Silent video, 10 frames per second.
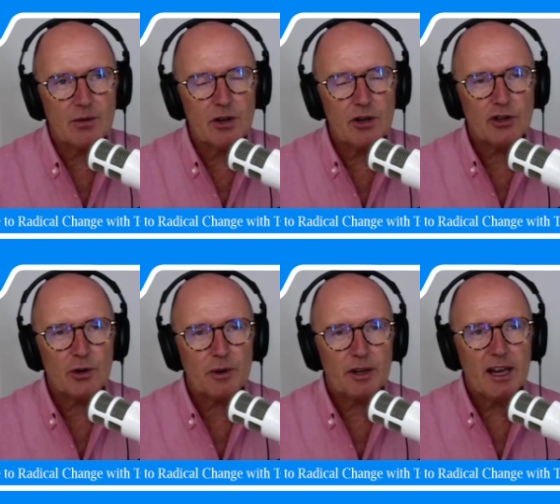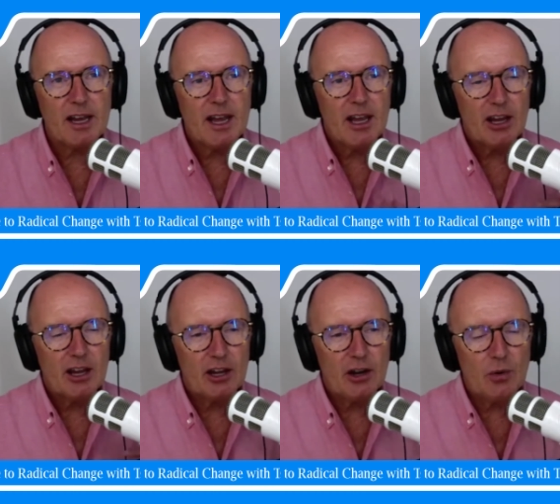When you're talking about,
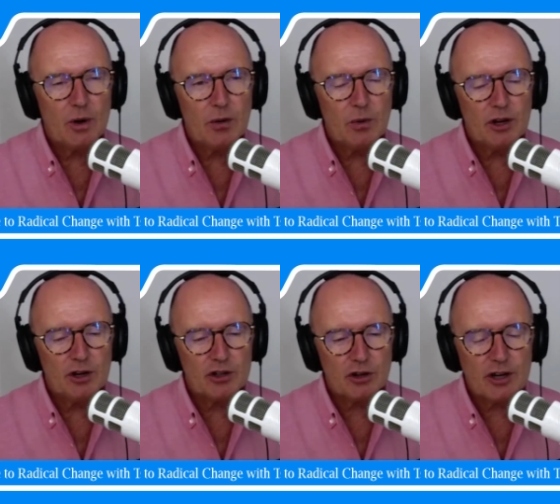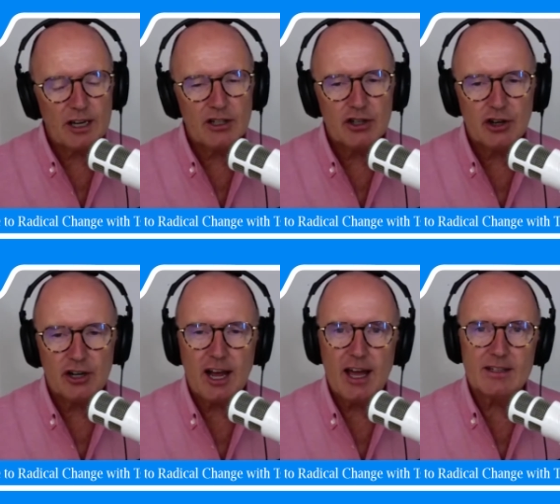when you're talking to your
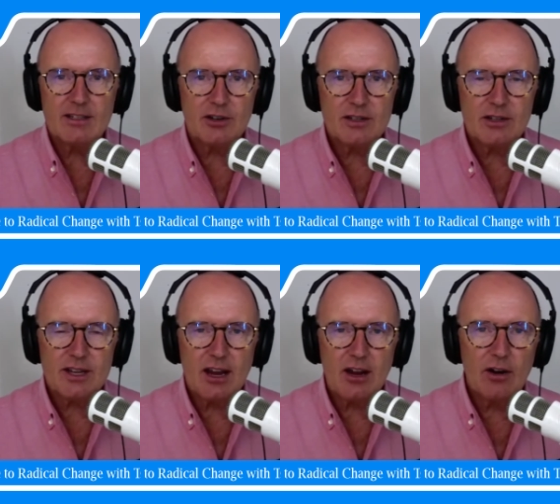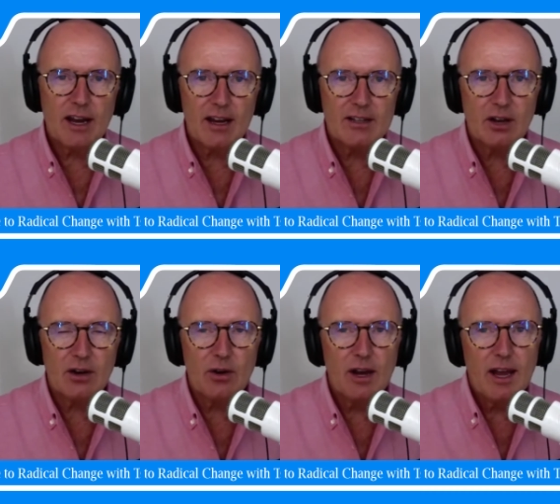clients, they're saying, okay,
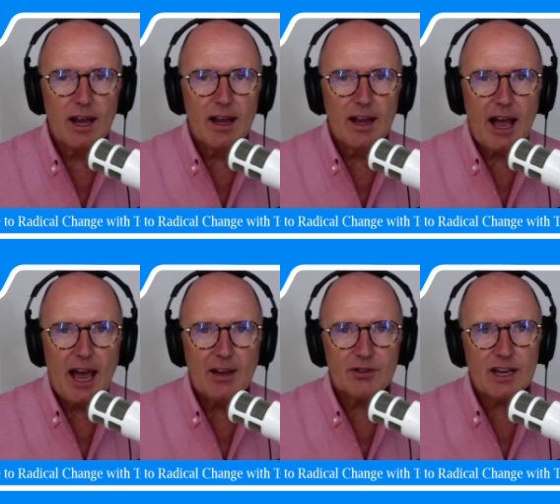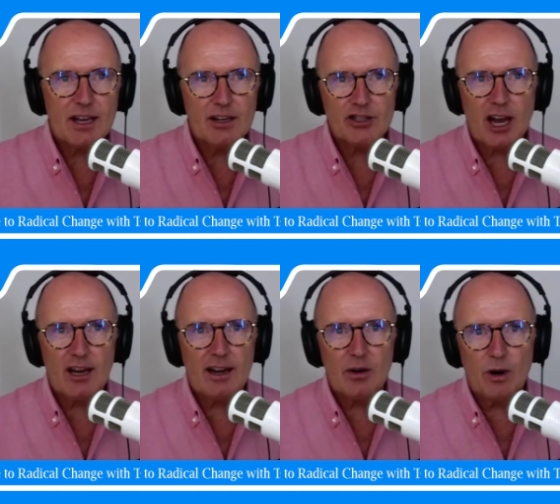so have this kind of
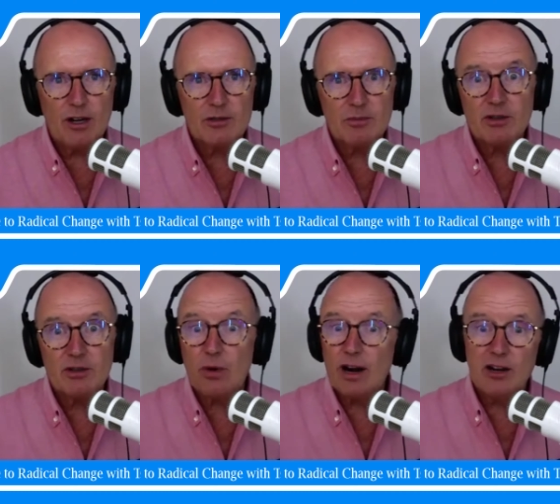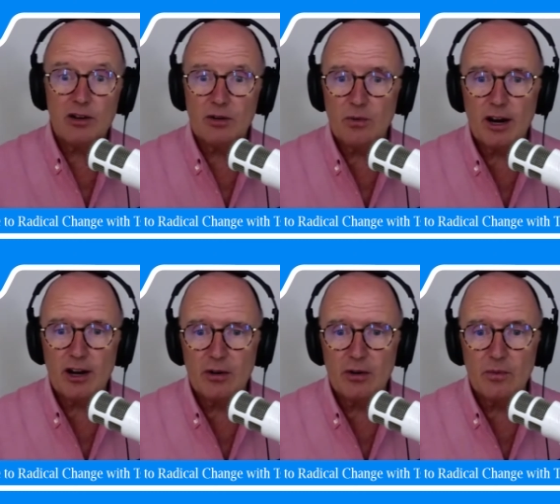childlike wonderment of
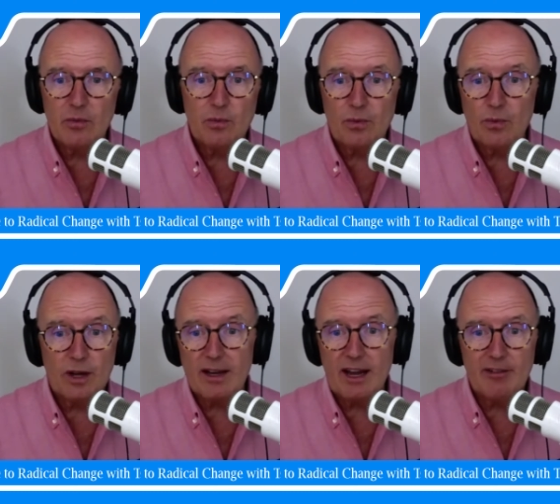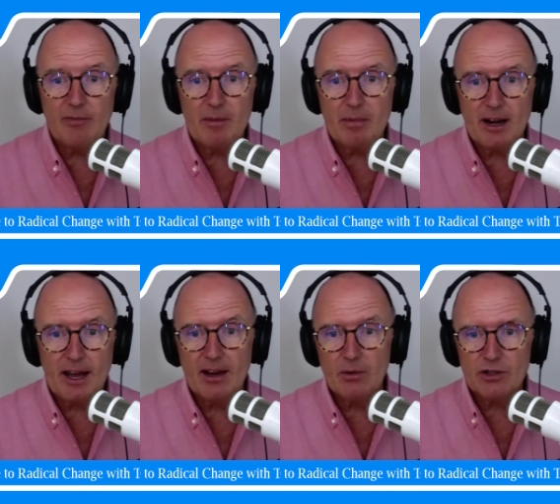what life might be
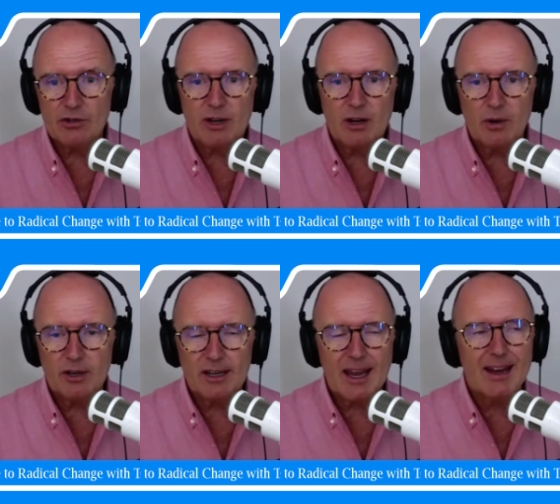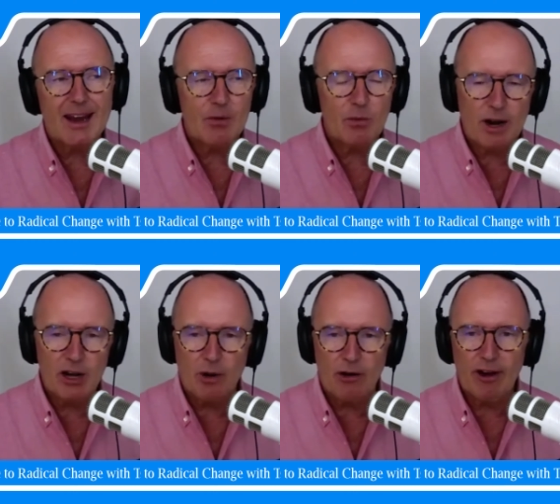like and what you really want to get and where
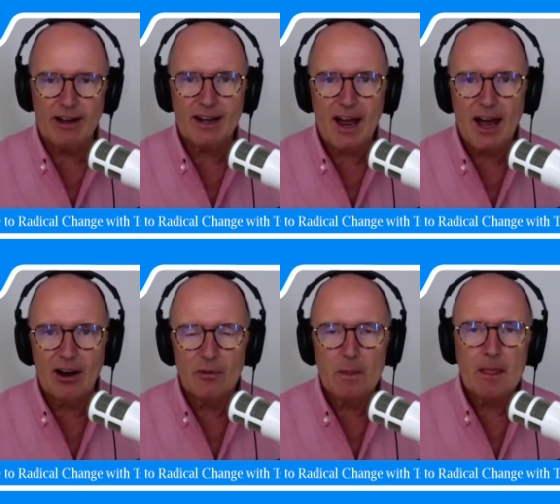you are right now.